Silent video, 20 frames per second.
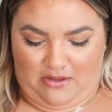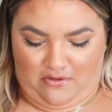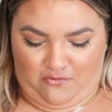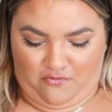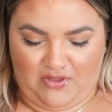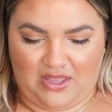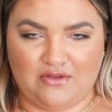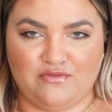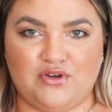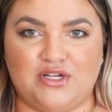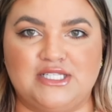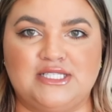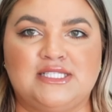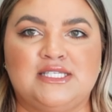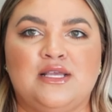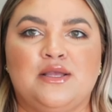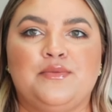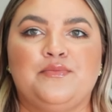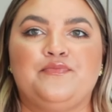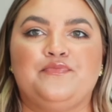favorites.
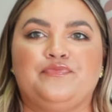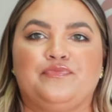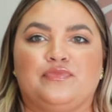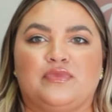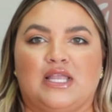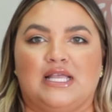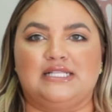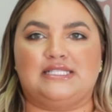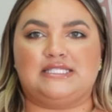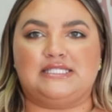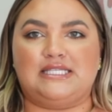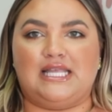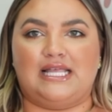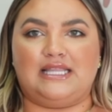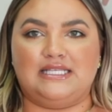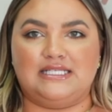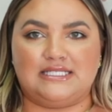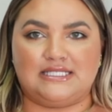It's slightly